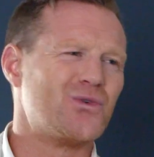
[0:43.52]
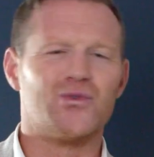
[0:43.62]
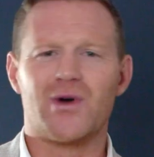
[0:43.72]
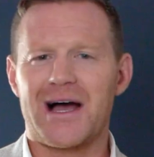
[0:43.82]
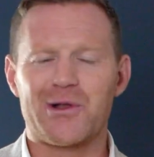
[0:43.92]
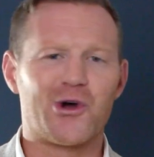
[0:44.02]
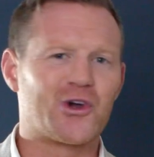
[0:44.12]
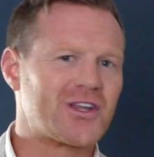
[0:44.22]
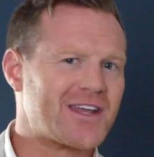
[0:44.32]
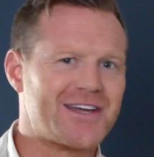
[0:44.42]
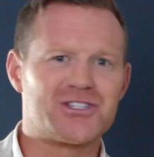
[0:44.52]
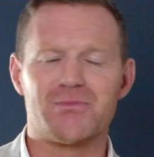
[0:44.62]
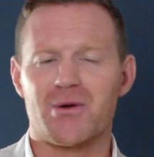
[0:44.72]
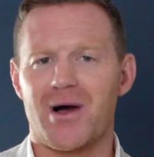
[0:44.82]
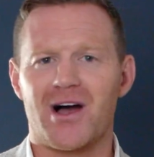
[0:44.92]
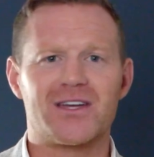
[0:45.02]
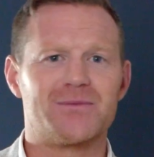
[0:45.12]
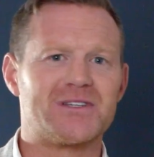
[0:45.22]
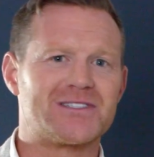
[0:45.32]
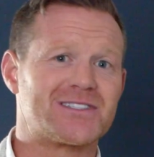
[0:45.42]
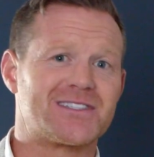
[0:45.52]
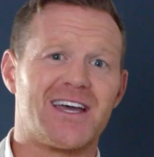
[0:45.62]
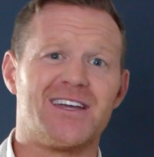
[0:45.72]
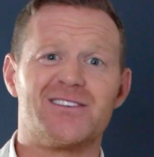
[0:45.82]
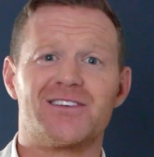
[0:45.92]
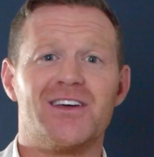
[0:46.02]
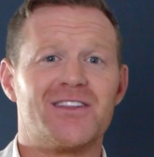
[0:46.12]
oh, how long can the HMO market be sustained?